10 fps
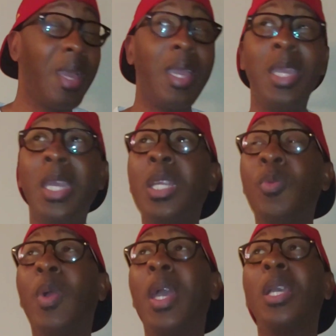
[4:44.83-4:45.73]

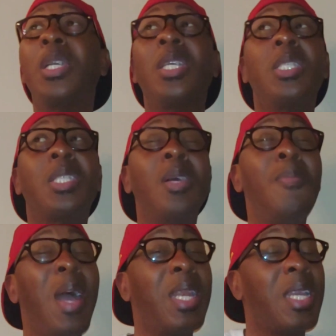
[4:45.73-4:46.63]
Anyway, can
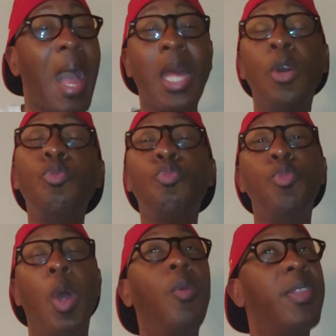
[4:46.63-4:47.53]
somebody? I
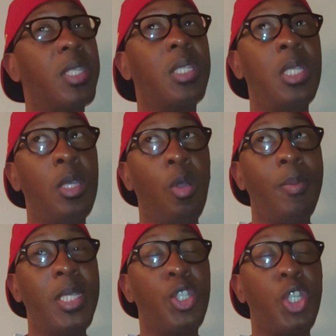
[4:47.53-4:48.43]
don't know this
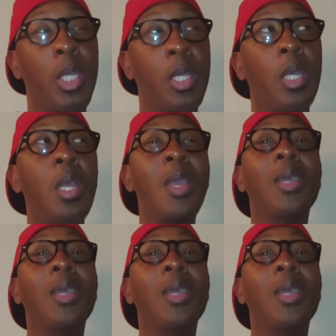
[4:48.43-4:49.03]
Kiyomi chick.